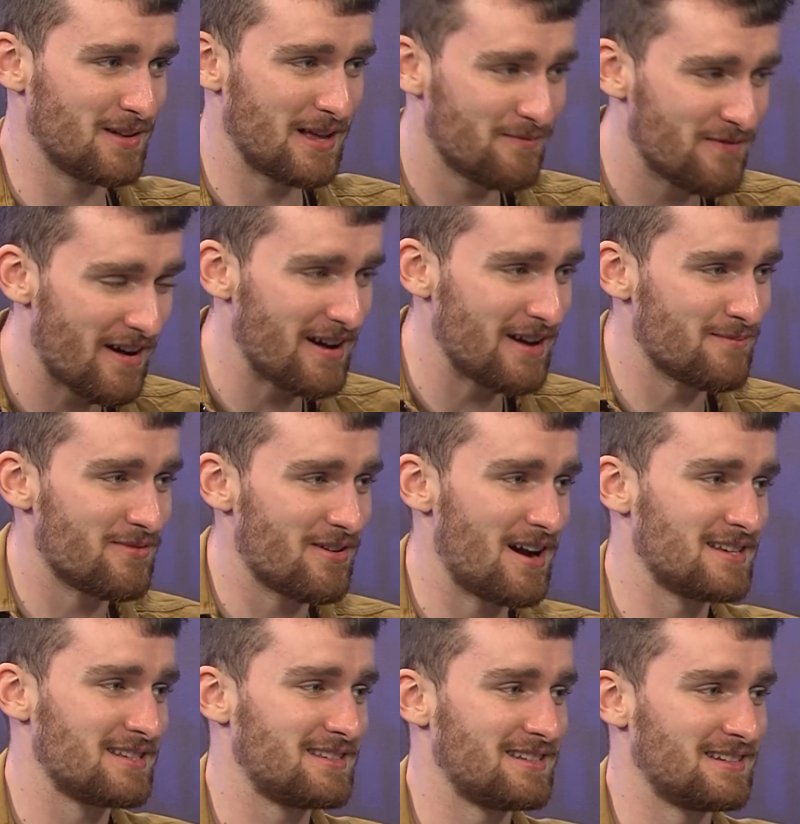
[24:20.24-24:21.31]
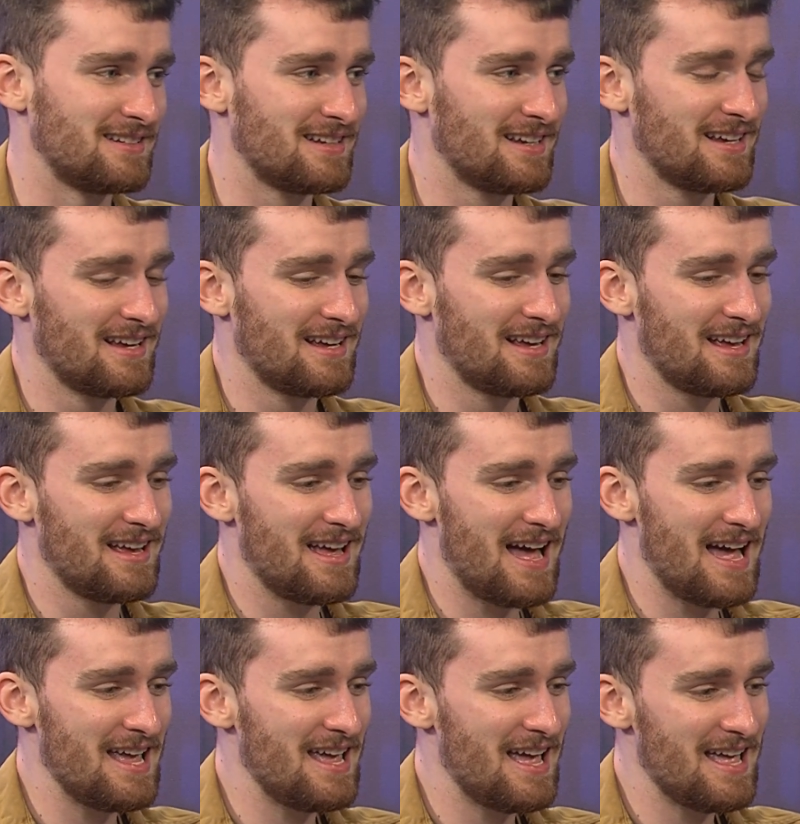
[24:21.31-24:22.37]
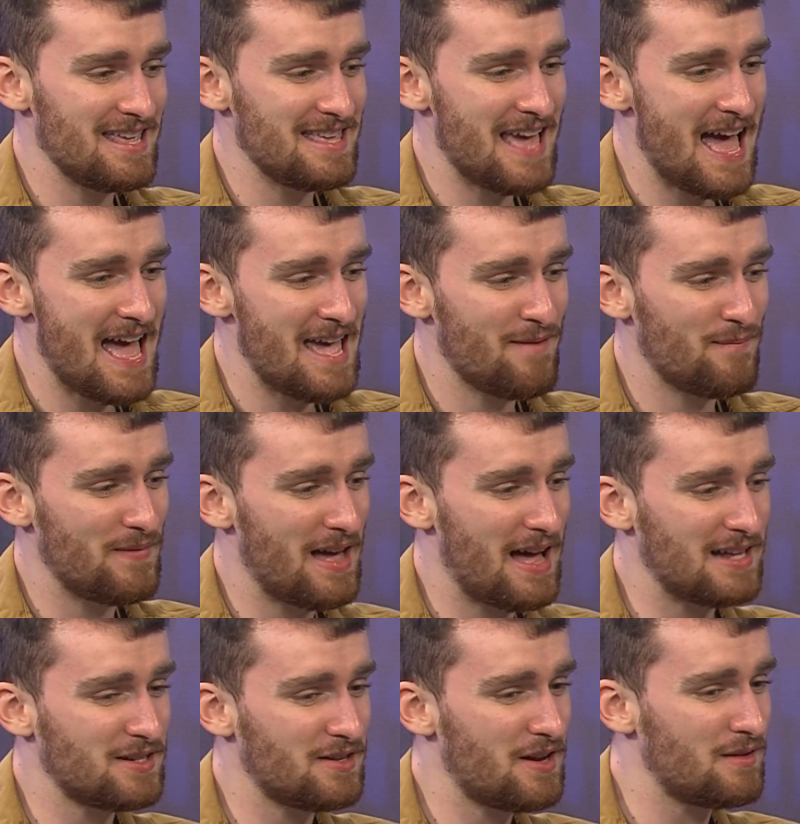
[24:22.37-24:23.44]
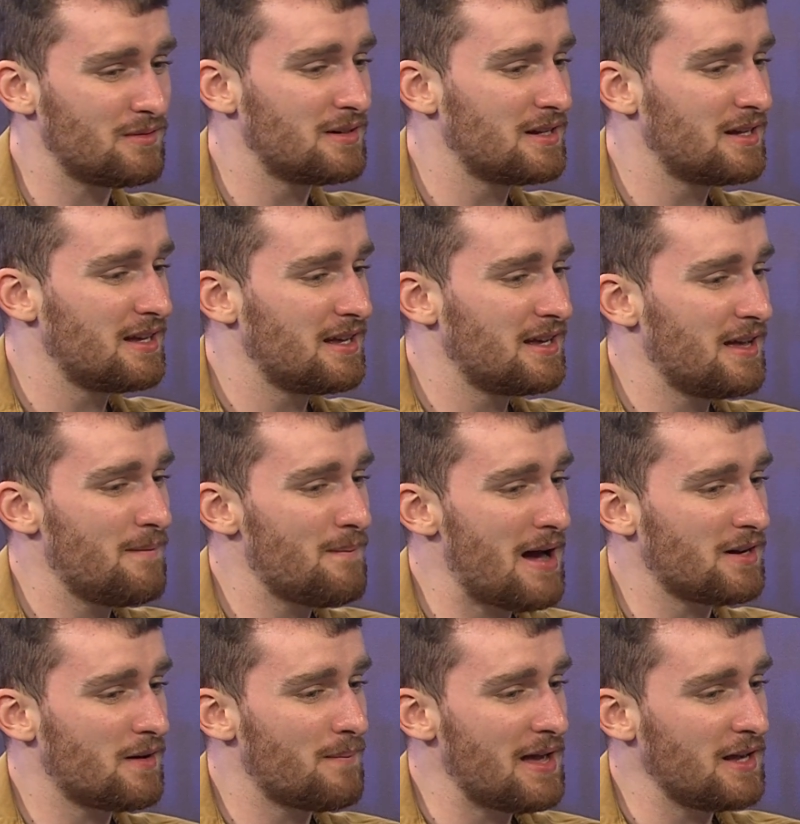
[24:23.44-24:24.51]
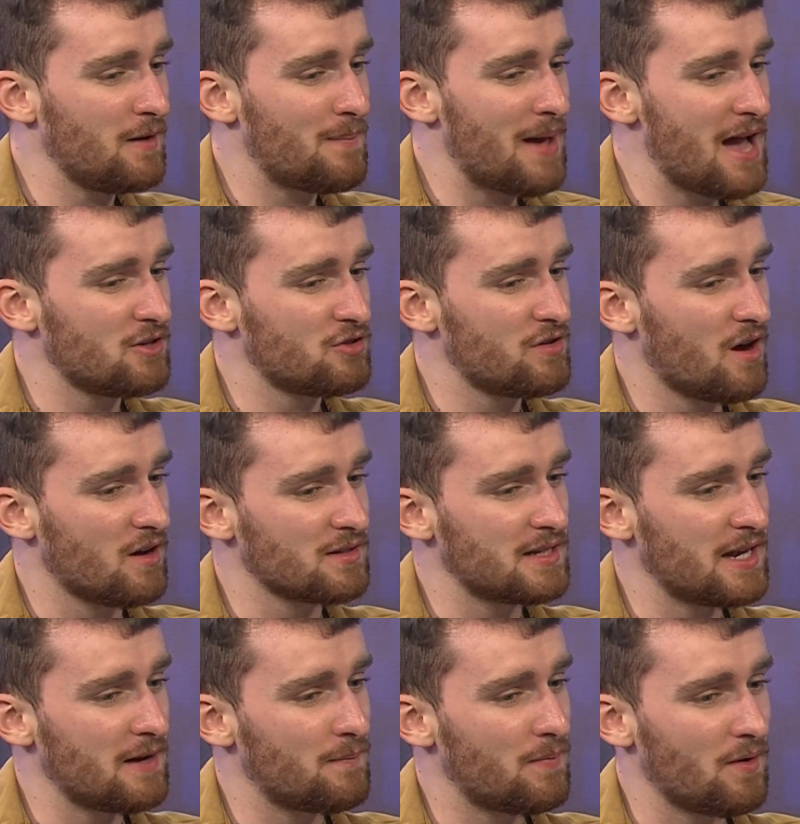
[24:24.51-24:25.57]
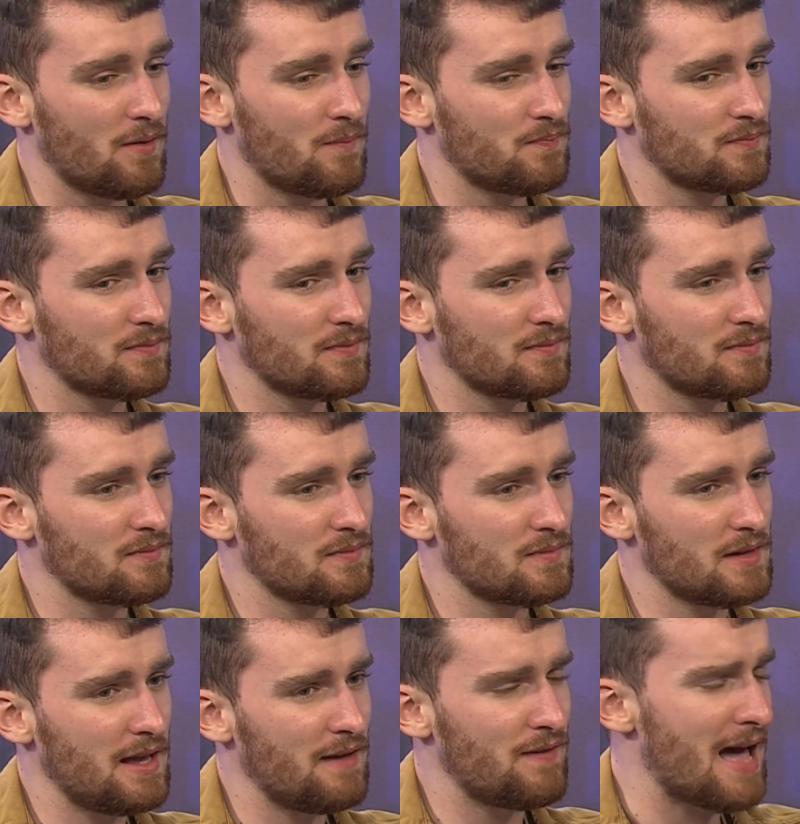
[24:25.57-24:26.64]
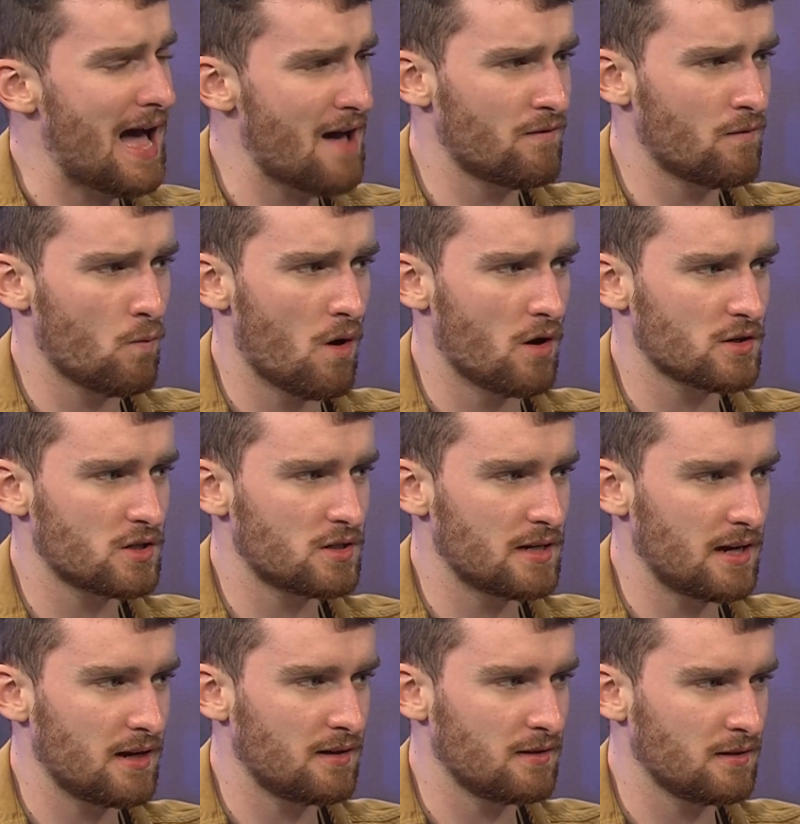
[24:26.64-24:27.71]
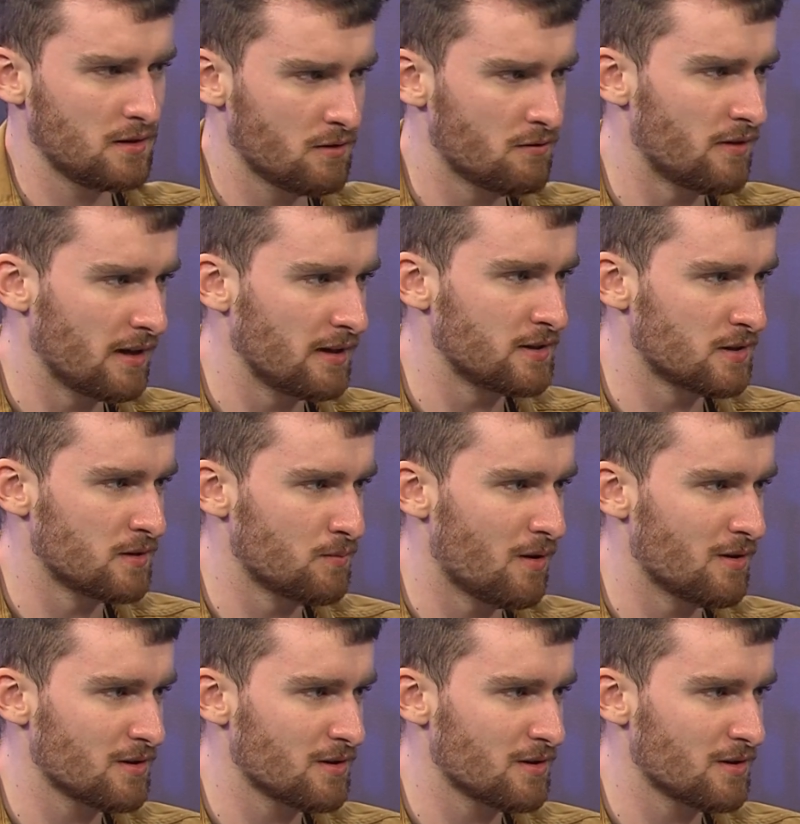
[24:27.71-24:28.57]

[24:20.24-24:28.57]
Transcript: I'm very impressed, and I don't know, it might not make you patriotic, but if you haven't watched it, you really should watch it.